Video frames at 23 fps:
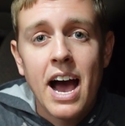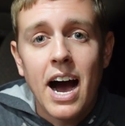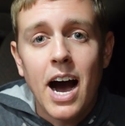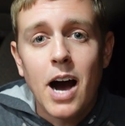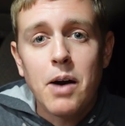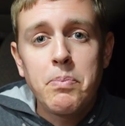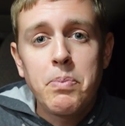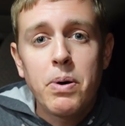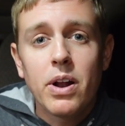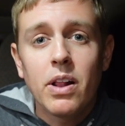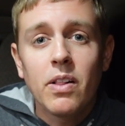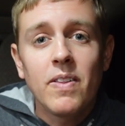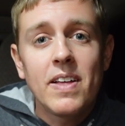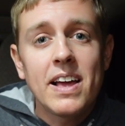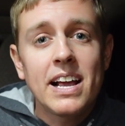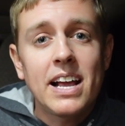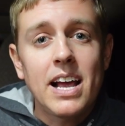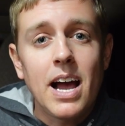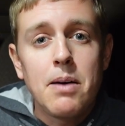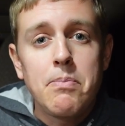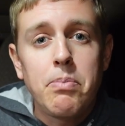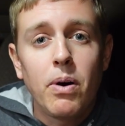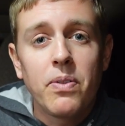I'll put a link
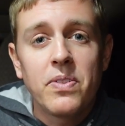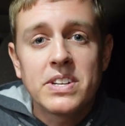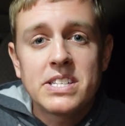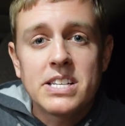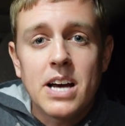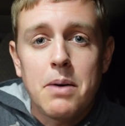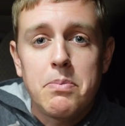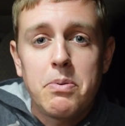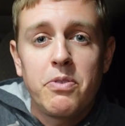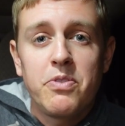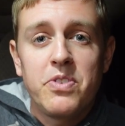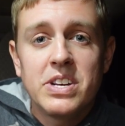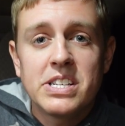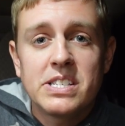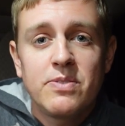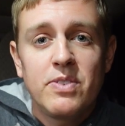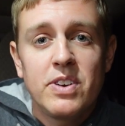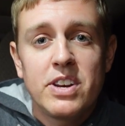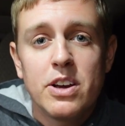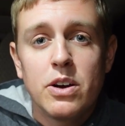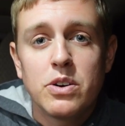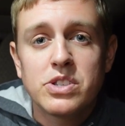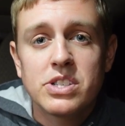up on the top of this
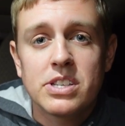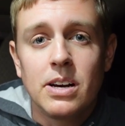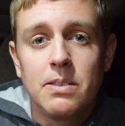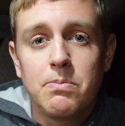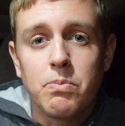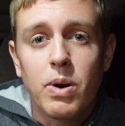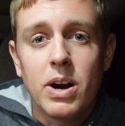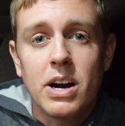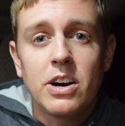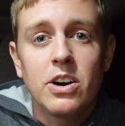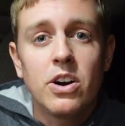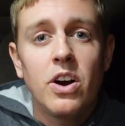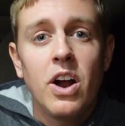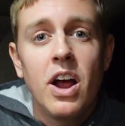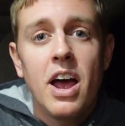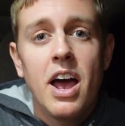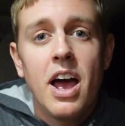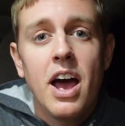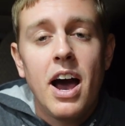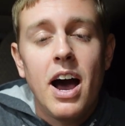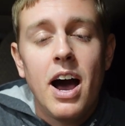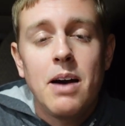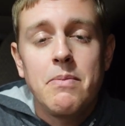video somewhere.
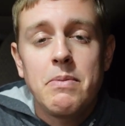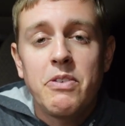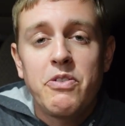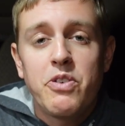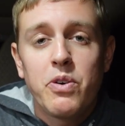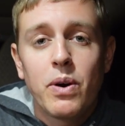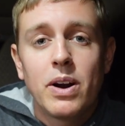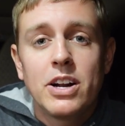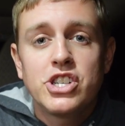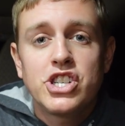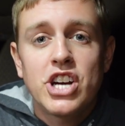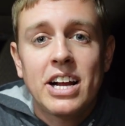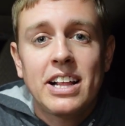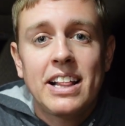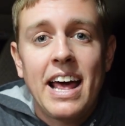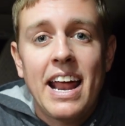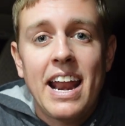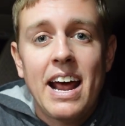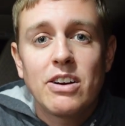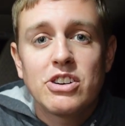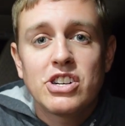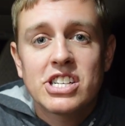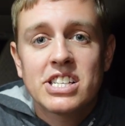If you want to check that
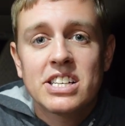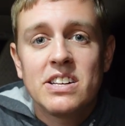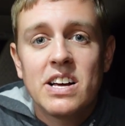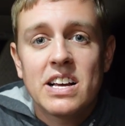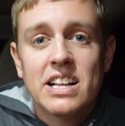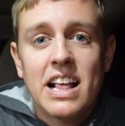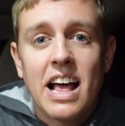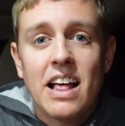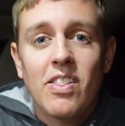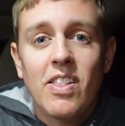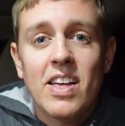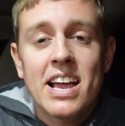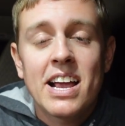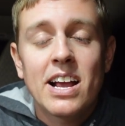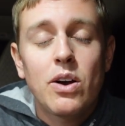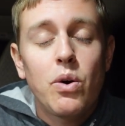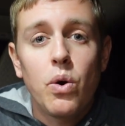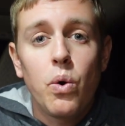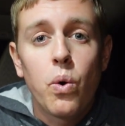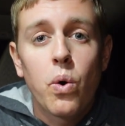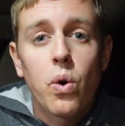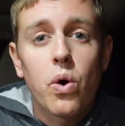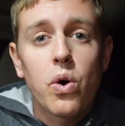out, just click that link,
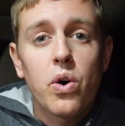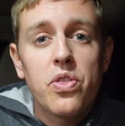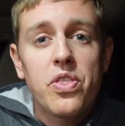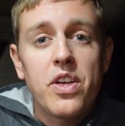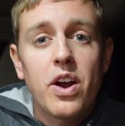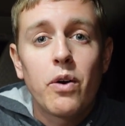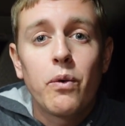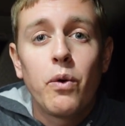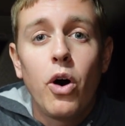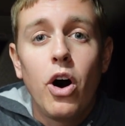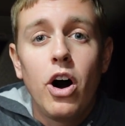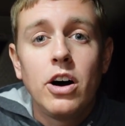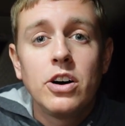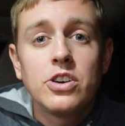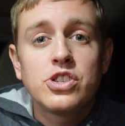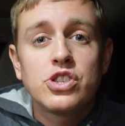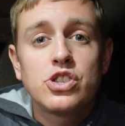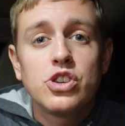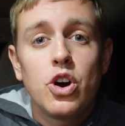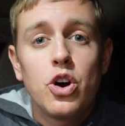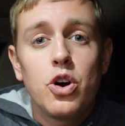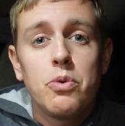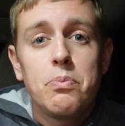or there will
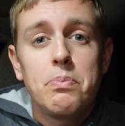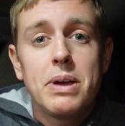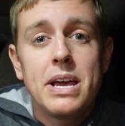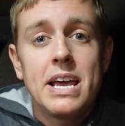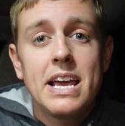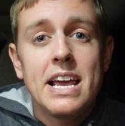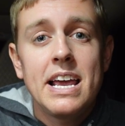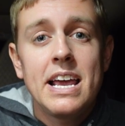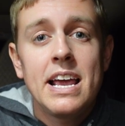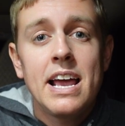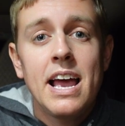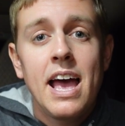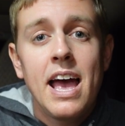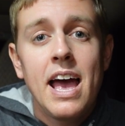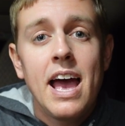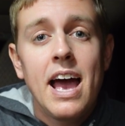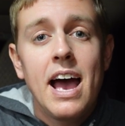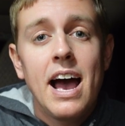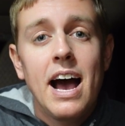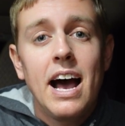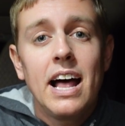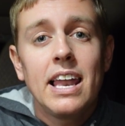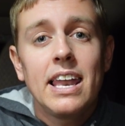also be
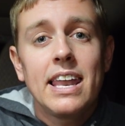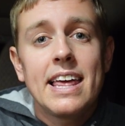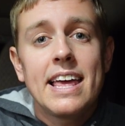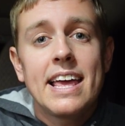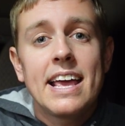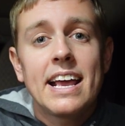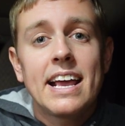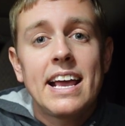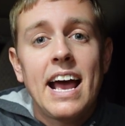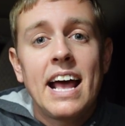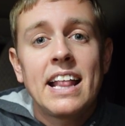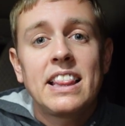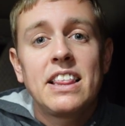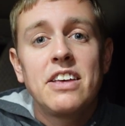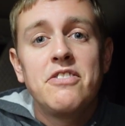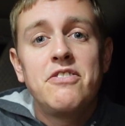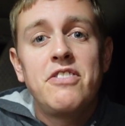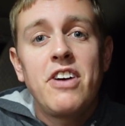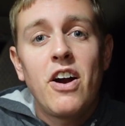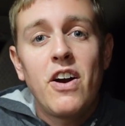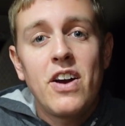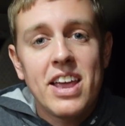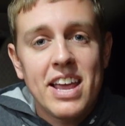a link at the
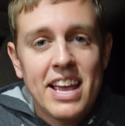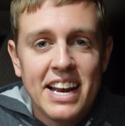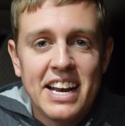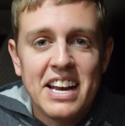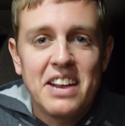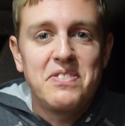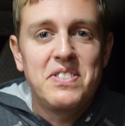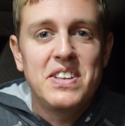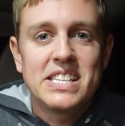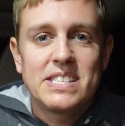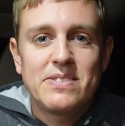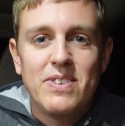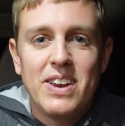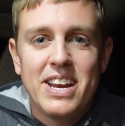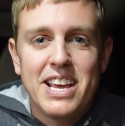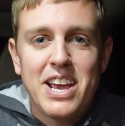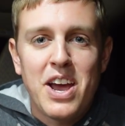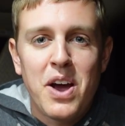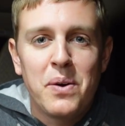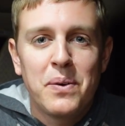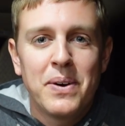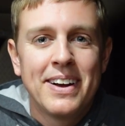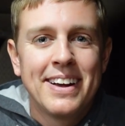very end of this
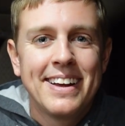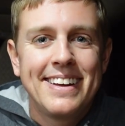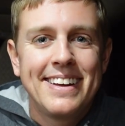video.